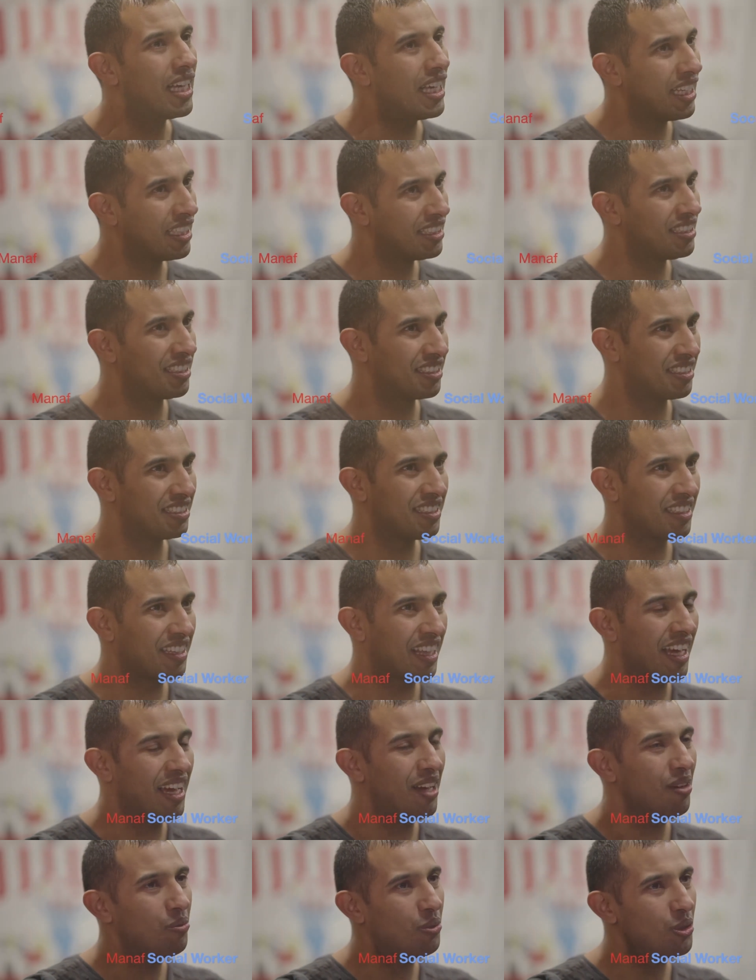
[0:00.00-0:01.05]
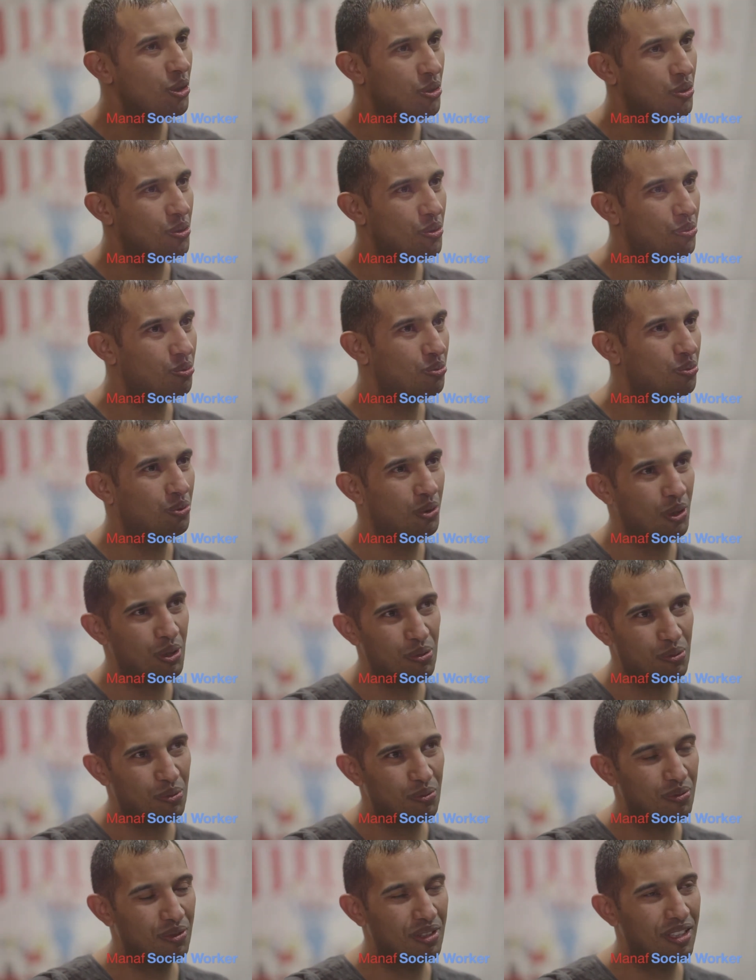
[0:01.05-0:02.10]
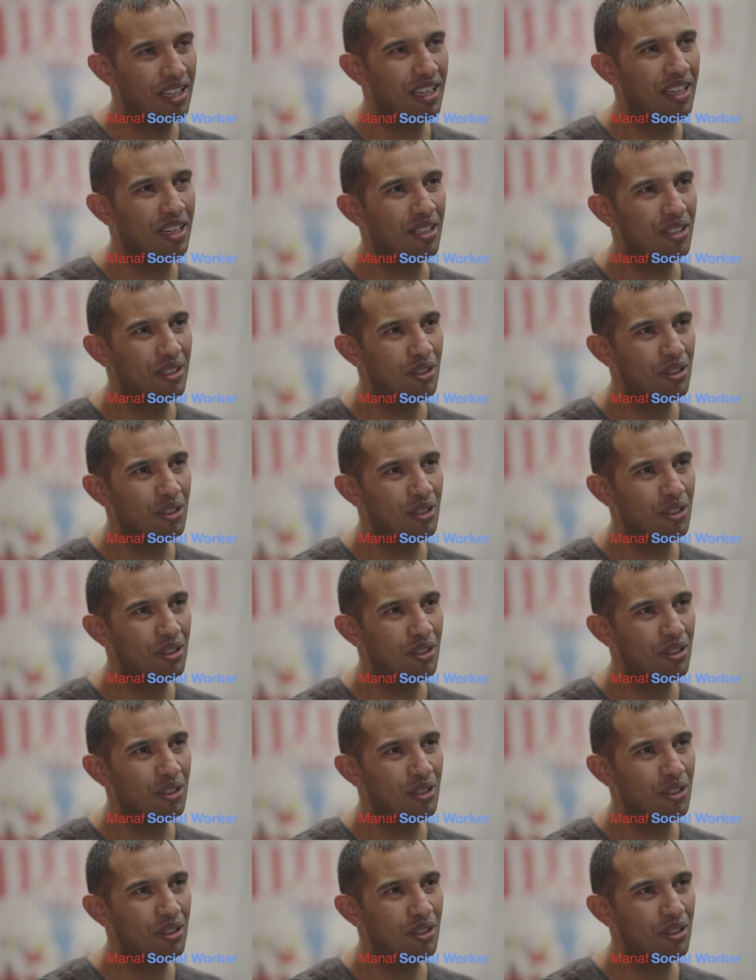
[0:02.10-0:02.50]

In addition to that was, was uh,